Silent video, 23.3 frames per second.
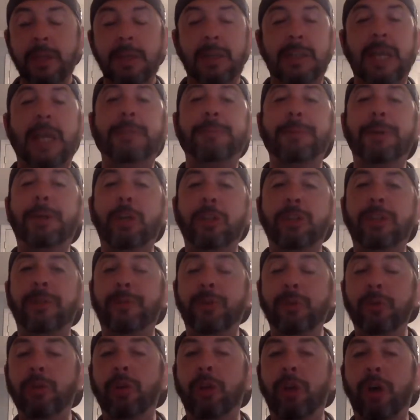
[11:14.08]
That's because if
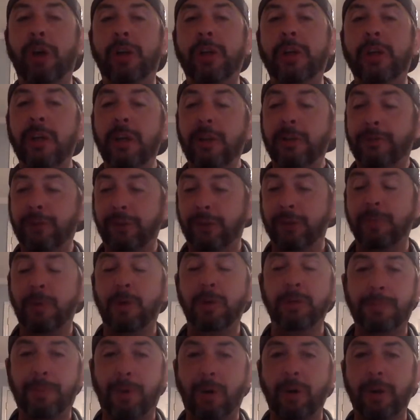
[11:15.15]
you look, for the
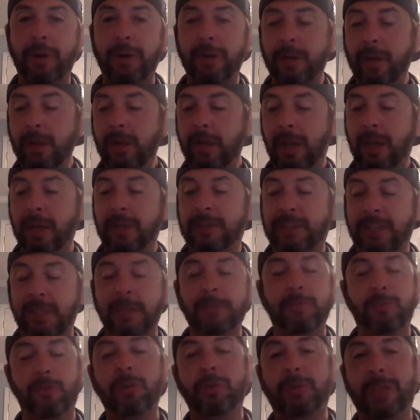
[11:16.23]
most part, a
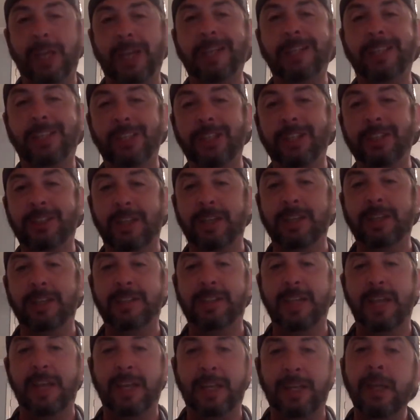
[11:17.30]
team's rotation is going to
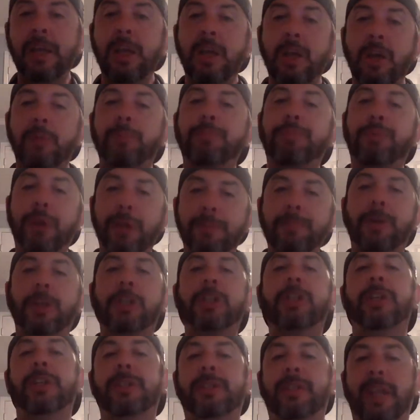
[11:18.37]
stay pretty
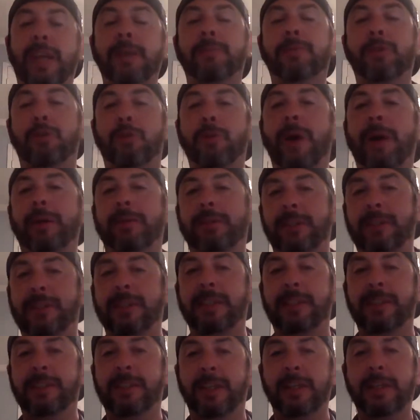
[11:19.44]
much the same throughout the
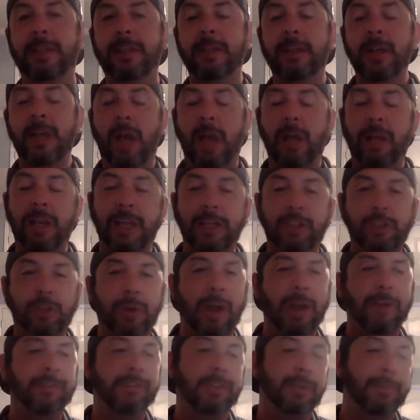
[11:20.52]
season, unless you
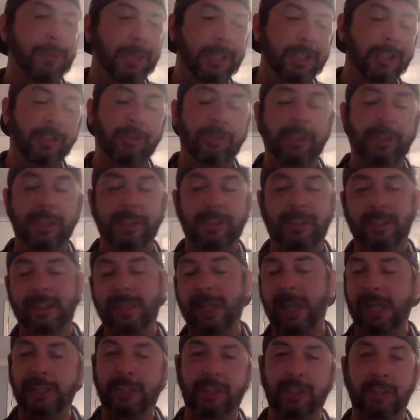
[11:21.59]
have some injuries.
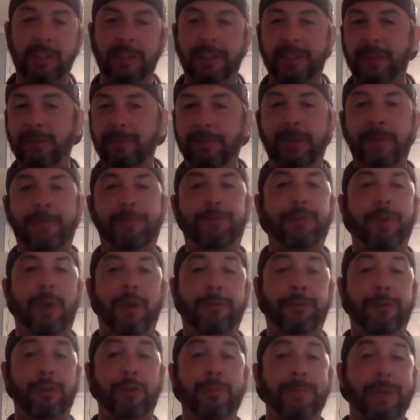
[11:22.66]
Occasionally, there'll be a
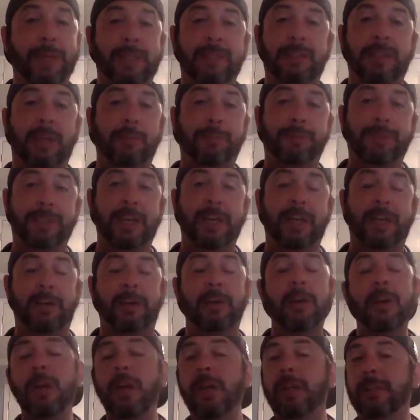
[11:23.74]
few mix-ups there.
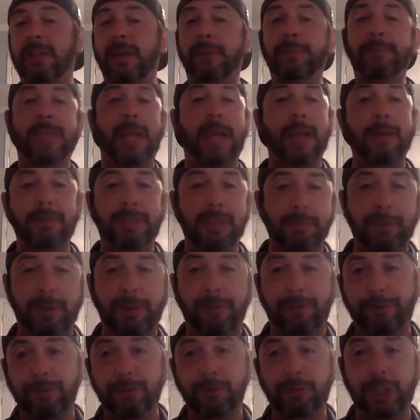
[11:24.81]
Sometimes there'll be a
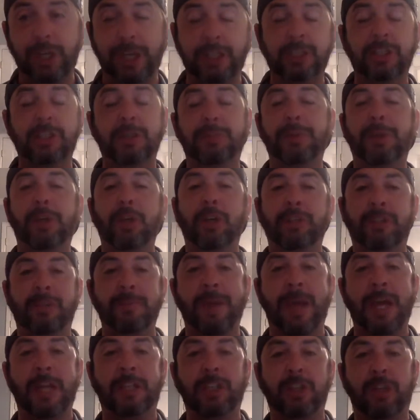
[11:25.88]
few changes because of
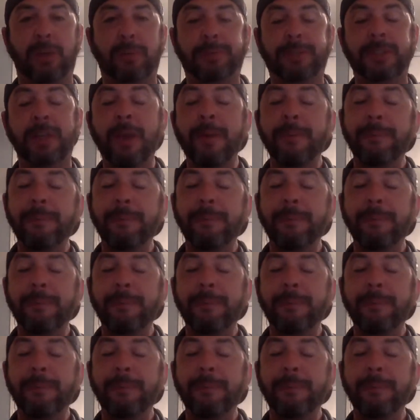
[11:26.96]
matchups.